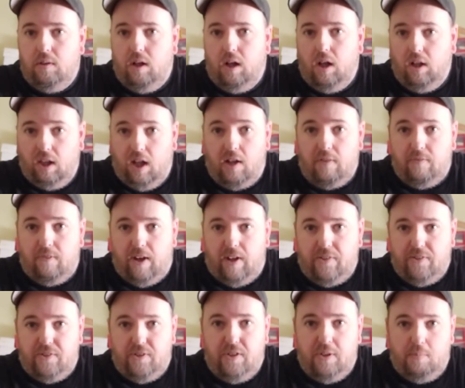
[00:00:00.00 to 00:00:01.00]
a lot
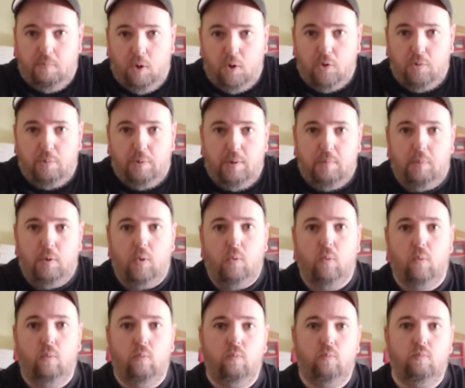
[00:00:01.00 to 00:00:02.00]
faster than most
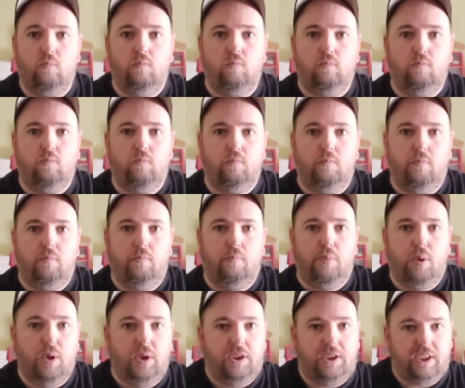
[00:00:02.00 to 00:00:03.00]
people
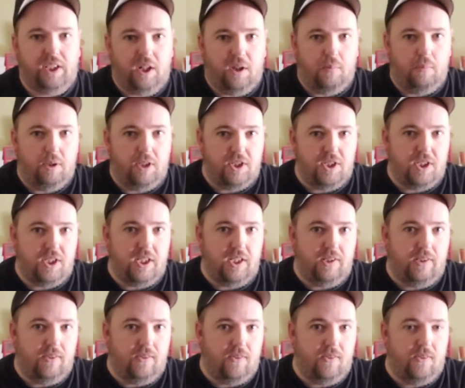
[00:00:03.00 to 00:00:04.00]
push their
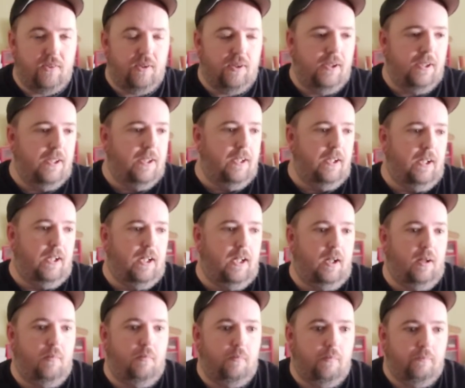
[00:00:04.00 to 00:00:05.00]
machines.
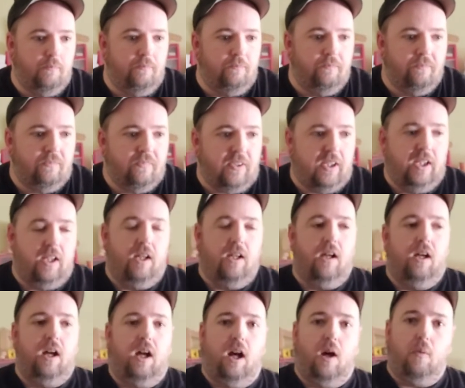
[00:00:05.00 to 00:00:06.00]
I
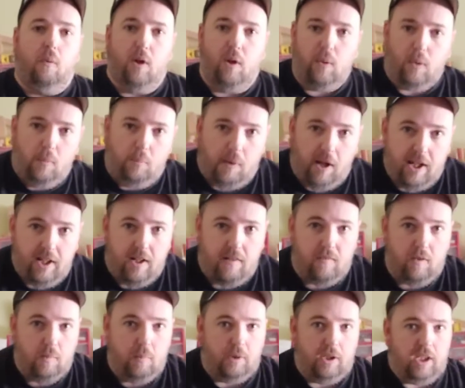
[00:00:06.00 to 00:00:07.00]
want to remind
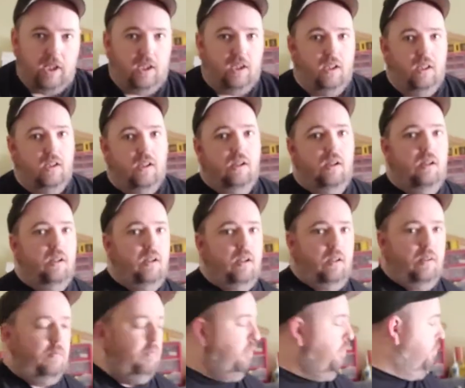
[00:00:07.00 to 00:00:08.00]
everybody,
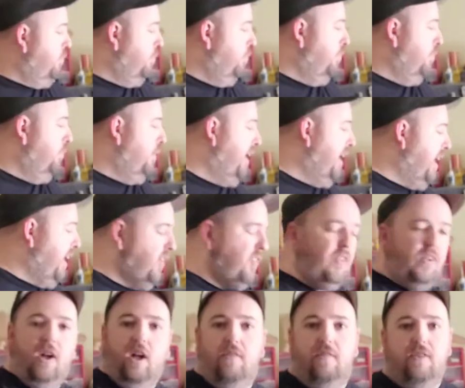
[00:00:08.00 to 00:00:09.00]
my
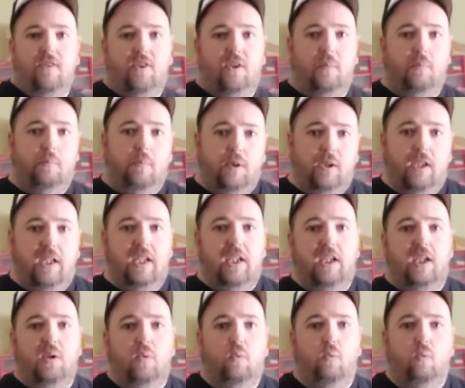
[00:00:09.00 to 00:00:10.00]
X-Carve is
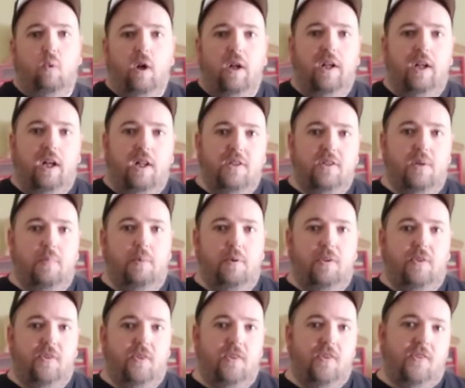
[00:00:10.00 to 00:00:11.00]
completely
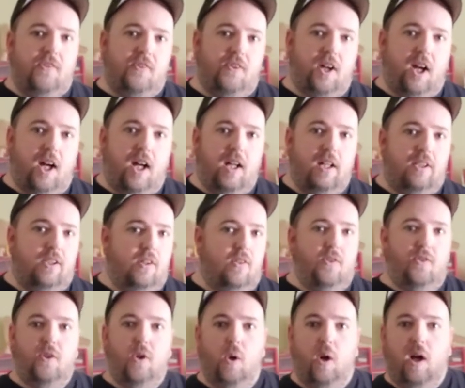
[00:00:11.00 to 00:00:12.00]
100% stock. There's
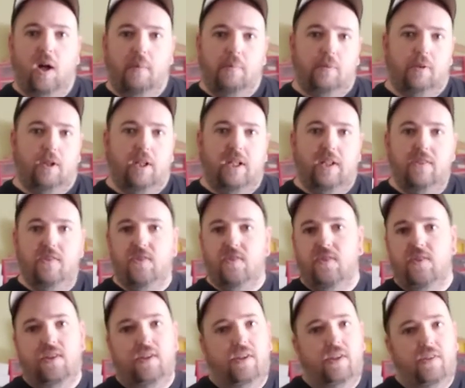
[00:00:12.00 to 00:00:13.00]
no upgrades.
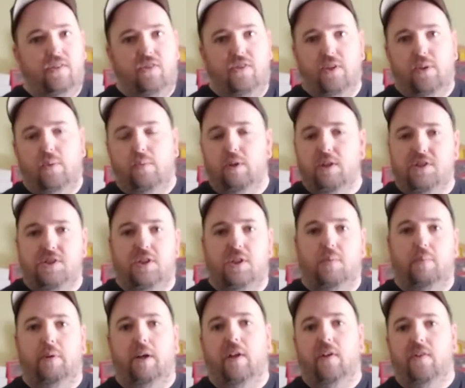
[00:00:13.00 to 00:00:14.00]
It's the original
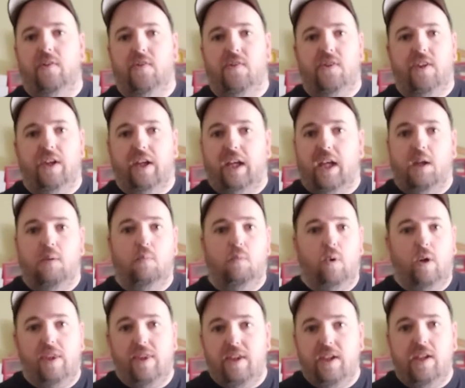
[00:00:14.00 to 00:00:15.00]
belts that came
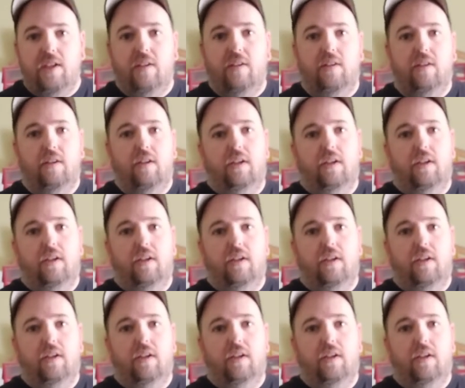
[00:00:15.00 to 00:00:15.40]
with it,